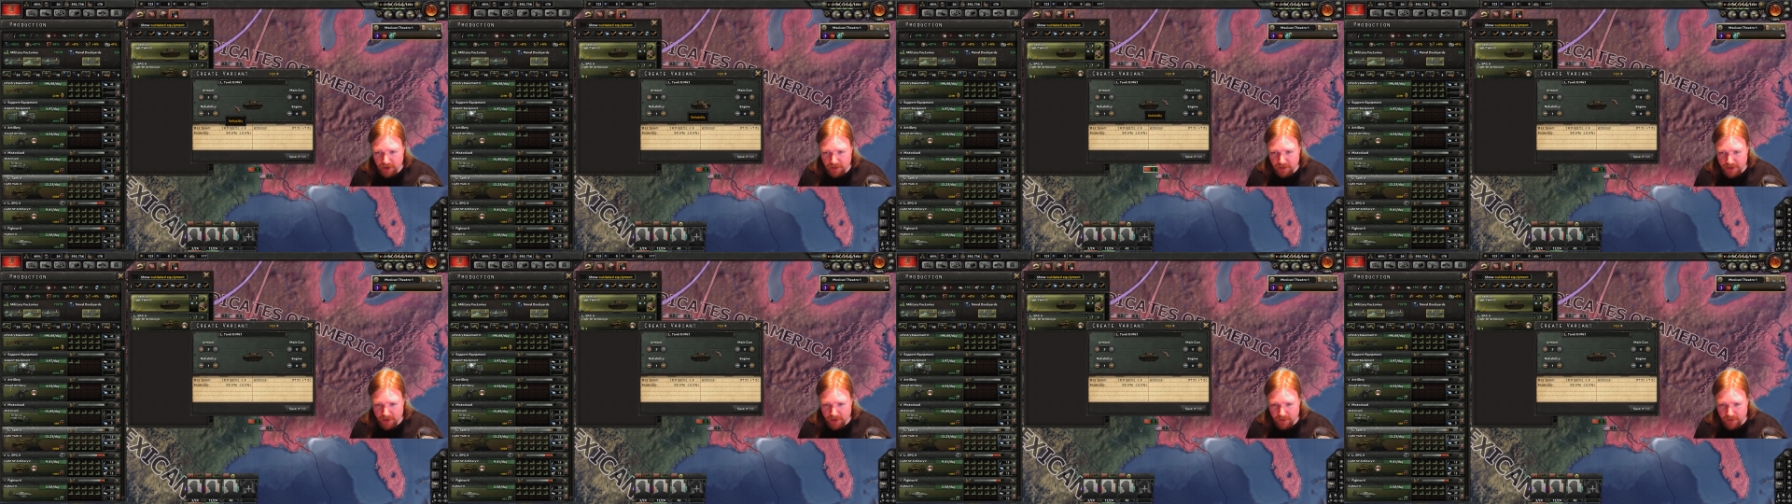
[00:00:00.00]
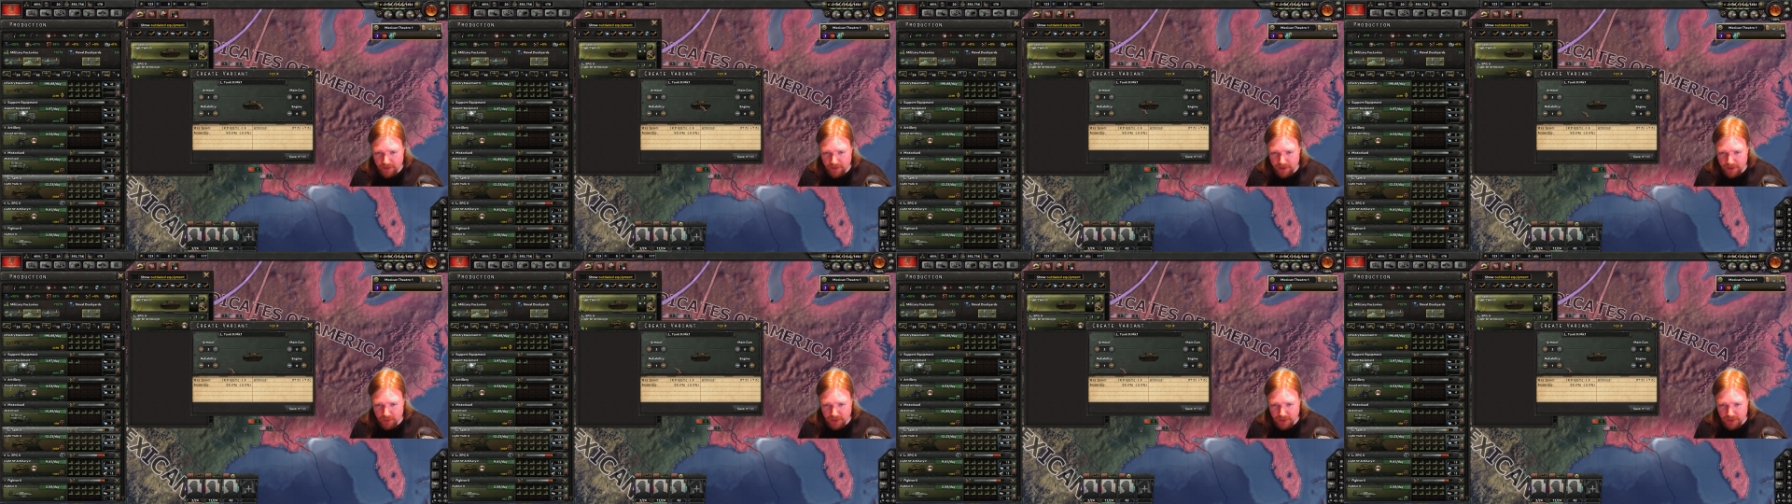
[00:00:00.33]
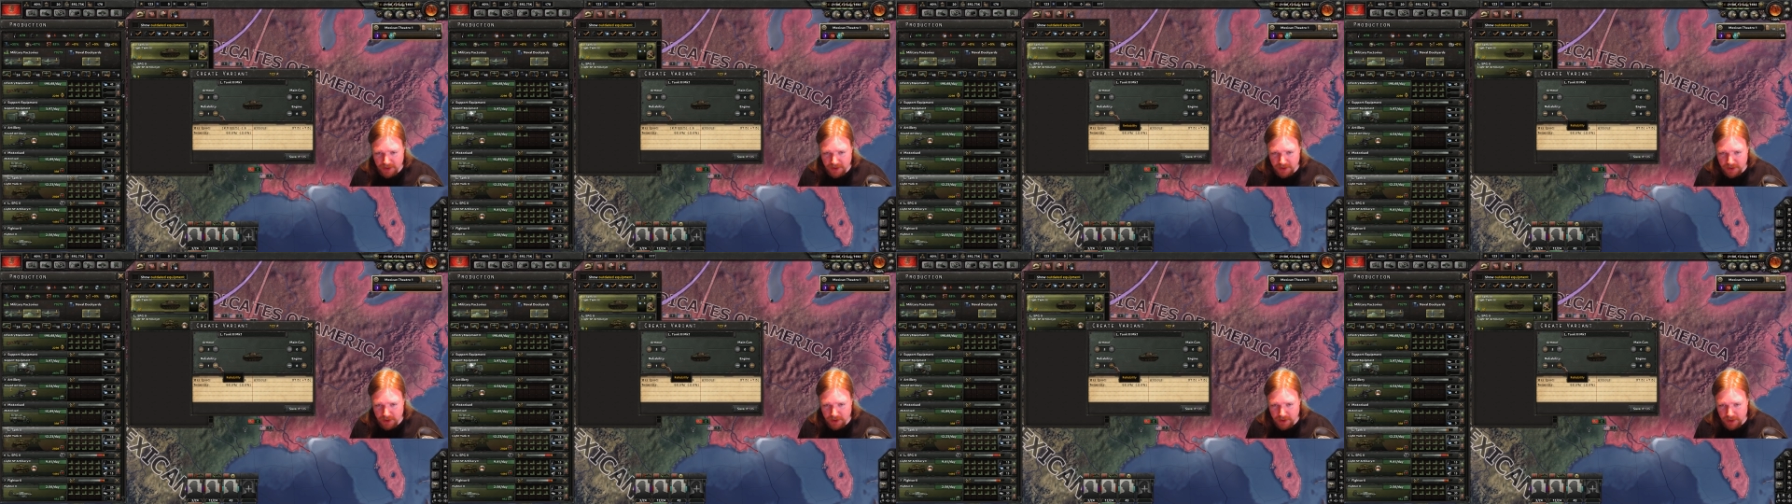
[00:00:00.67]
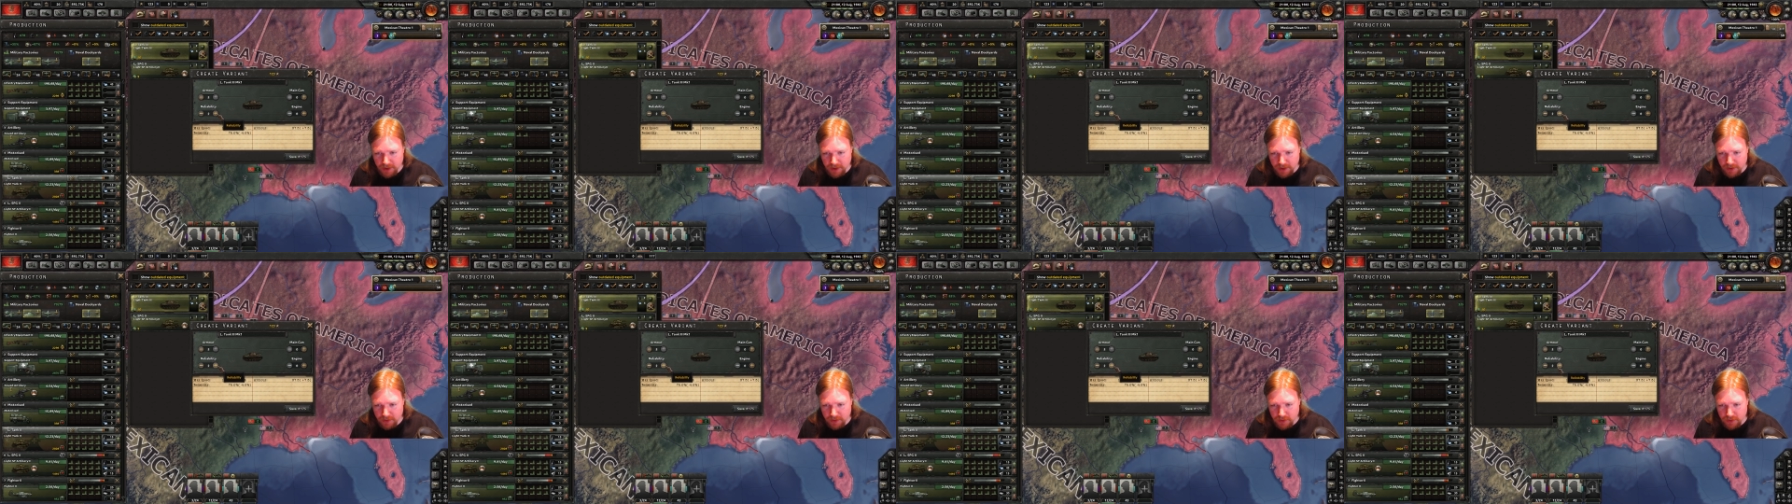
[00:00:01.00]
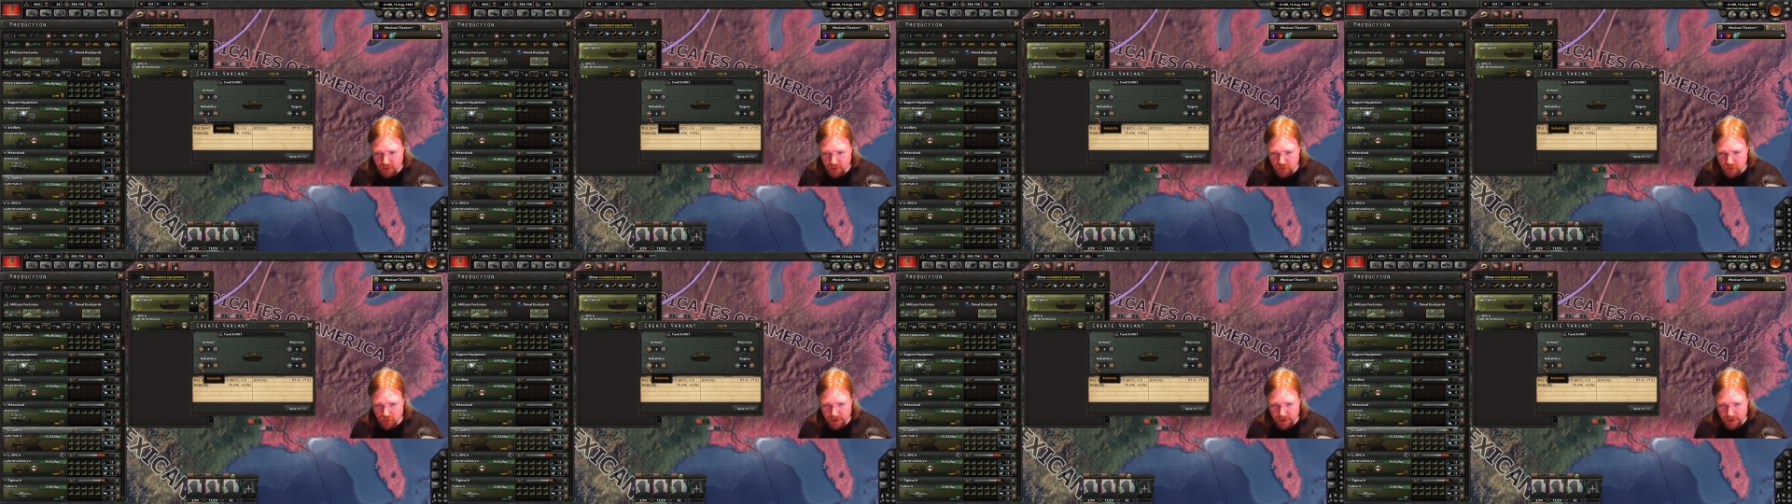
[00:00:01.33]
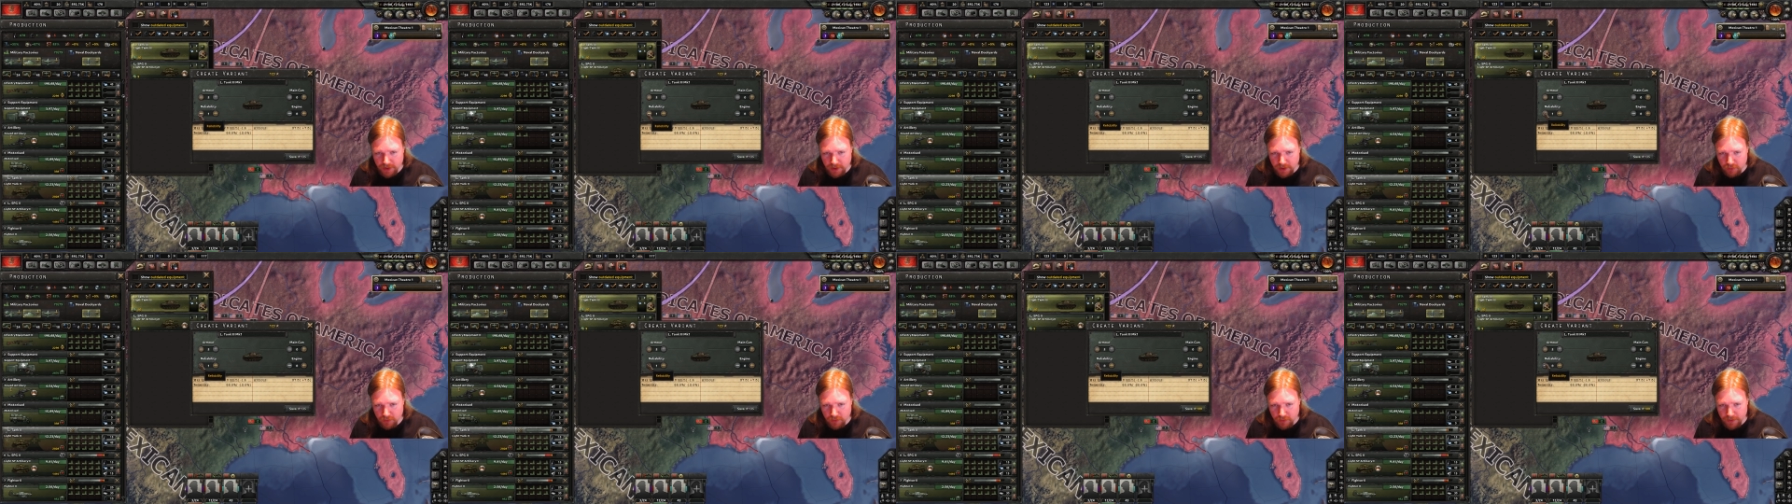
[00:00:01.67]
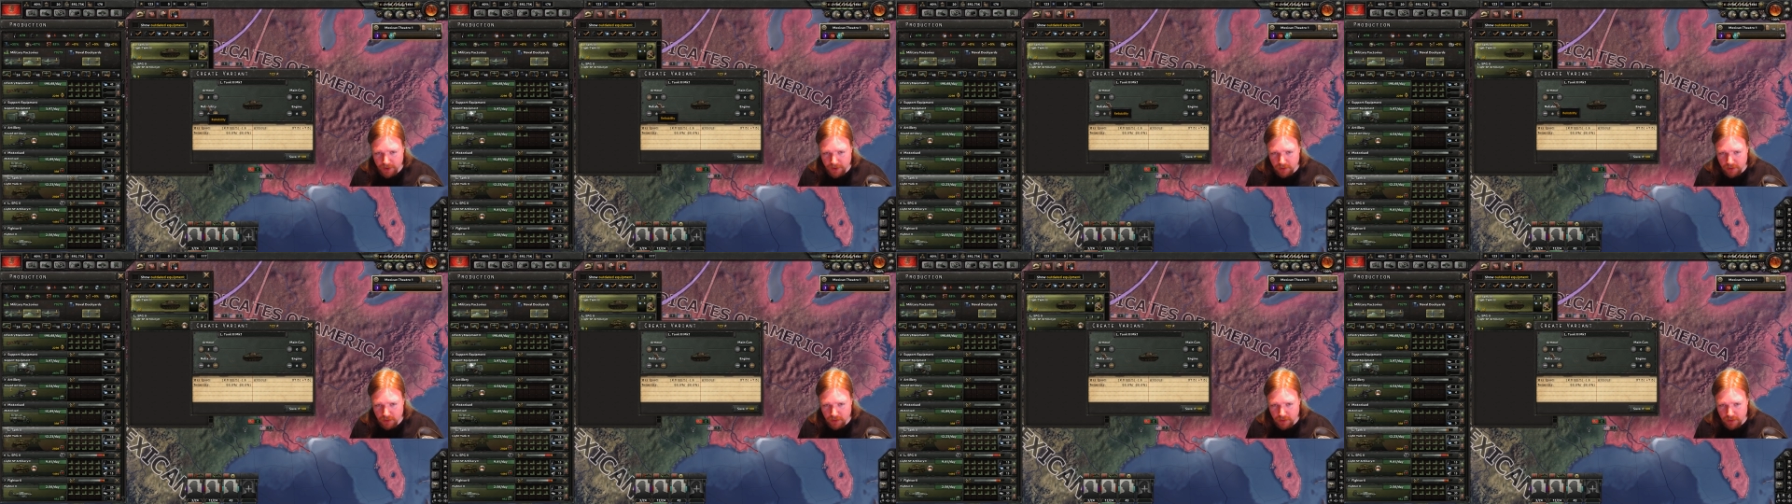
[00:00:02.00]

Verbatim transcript: about how easily destroyed they will be.